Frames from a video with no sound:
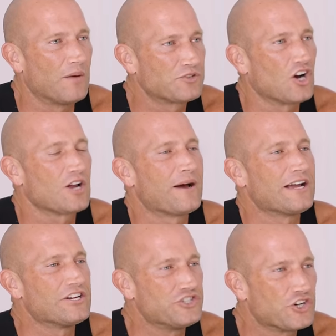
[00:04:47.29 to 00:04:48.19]
I'm talking about
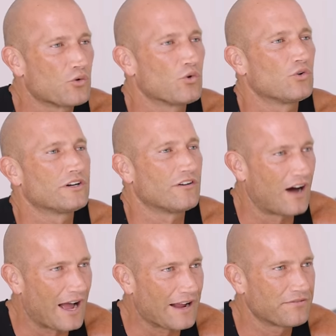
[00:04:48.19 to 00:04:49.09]
in general in
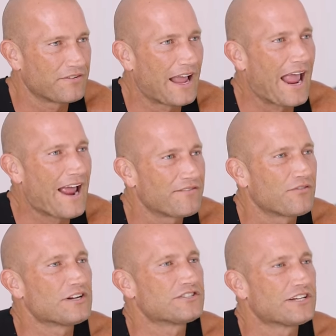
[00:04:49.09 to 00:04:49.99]
life,
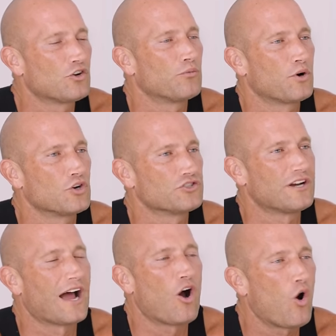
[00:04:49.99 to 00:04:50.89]
every single
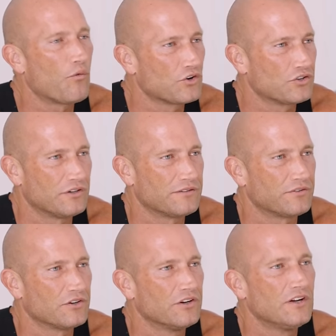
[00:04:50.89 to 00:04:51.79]
person, I over
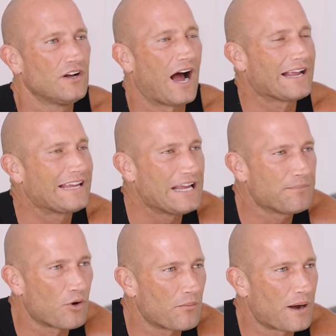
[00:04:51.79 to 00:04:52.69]
deliver. I
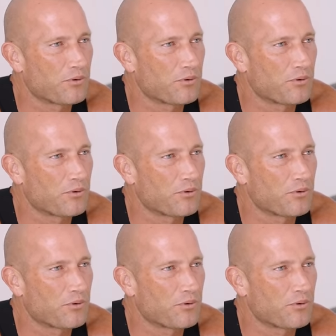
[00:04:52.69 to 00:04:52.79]
keep all my